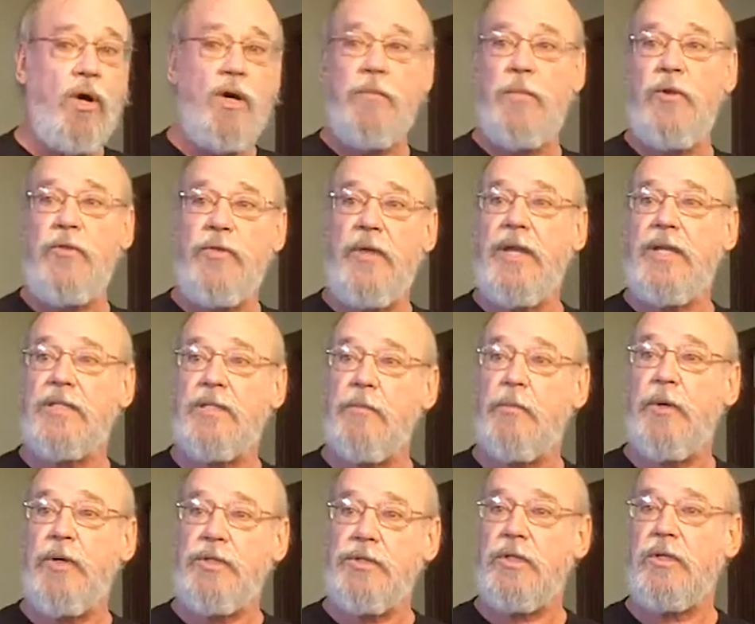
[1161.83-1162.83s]
horrible things
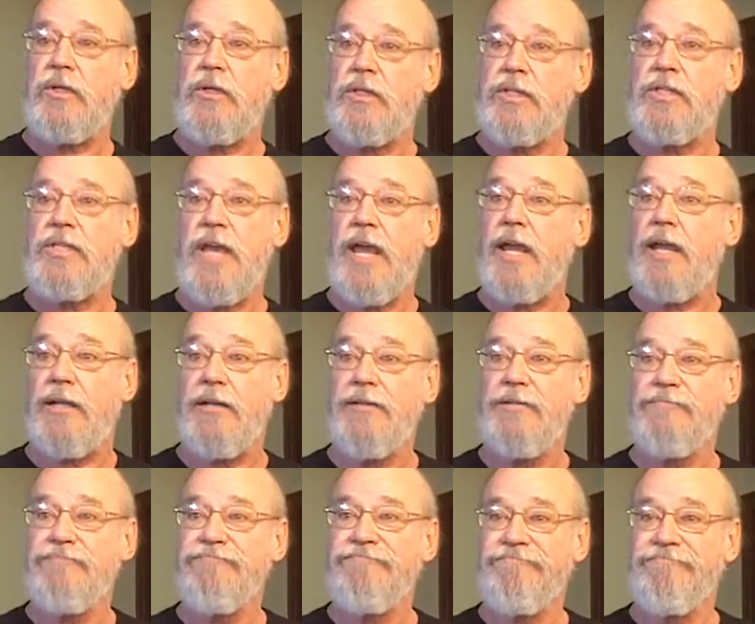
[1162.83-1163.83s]
a person could say.
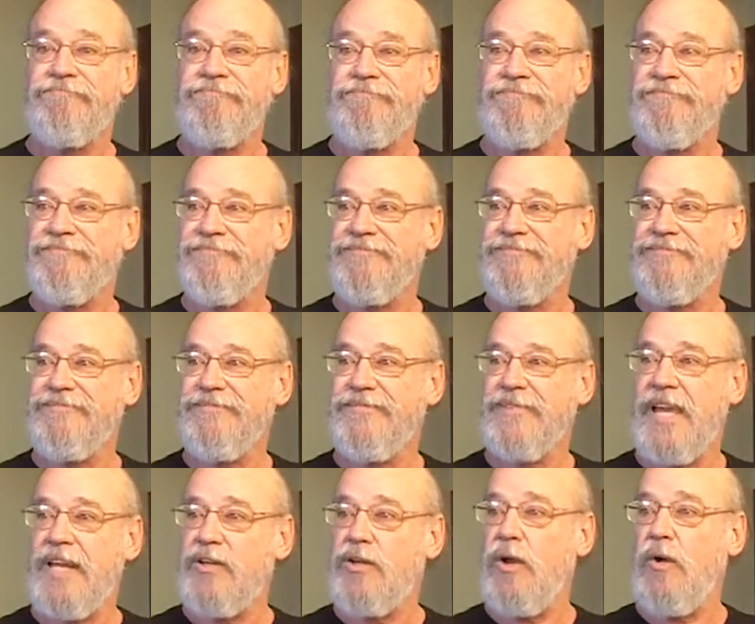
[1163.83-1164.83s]

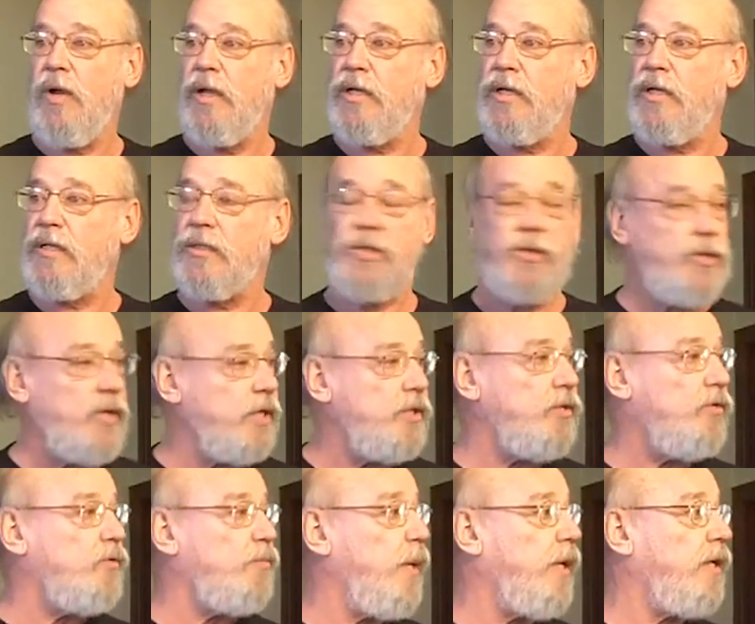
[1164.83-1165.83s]
Had no idea. She
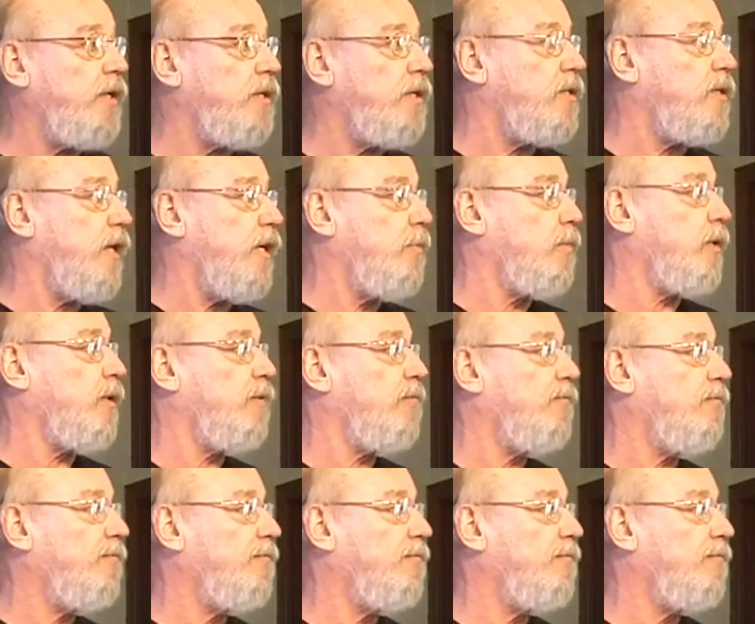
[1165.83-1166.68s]
thought she was making the statement.